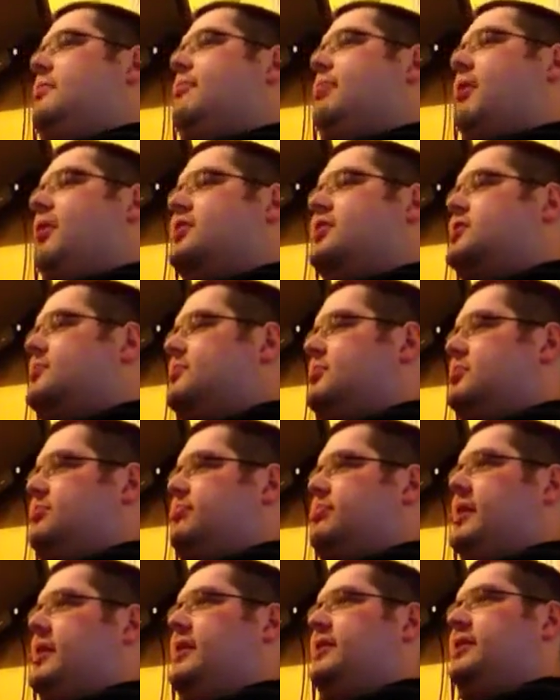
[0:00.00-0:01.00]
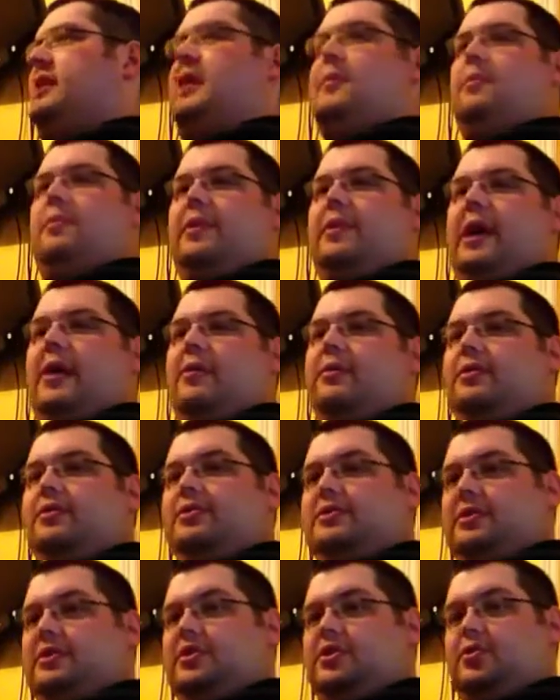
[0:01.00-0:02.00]
possible to play a game without
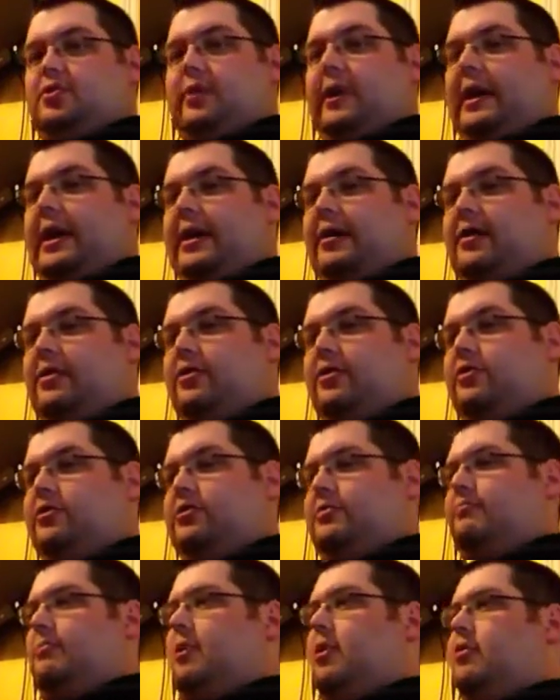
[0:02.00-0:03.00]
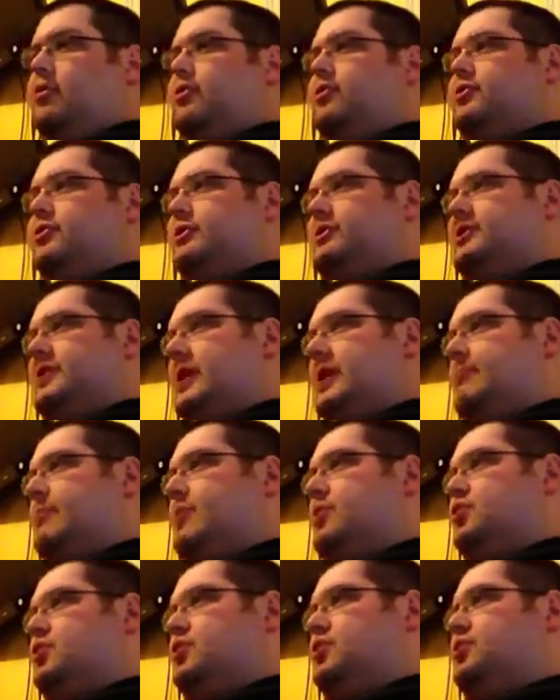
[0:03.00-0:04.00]
using terrain and using models and tape
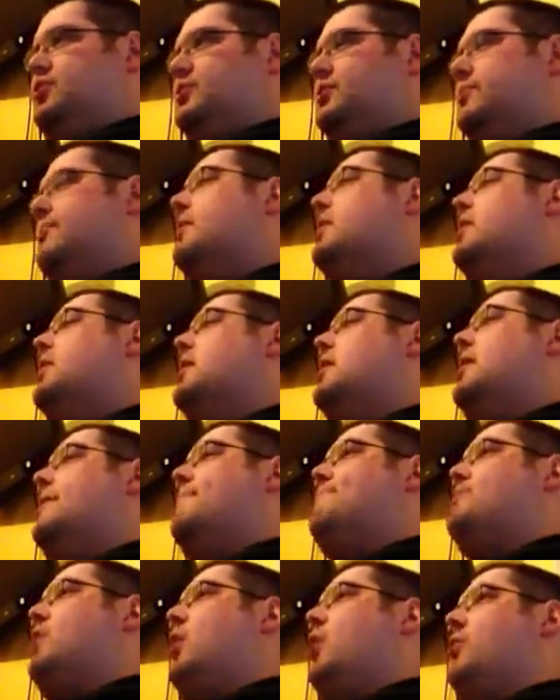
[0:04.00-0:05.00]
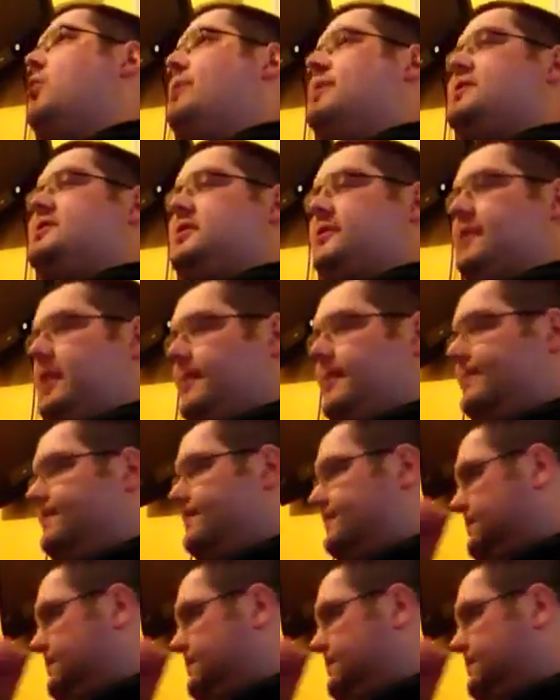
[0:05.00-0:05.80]
measures and all the rest of it.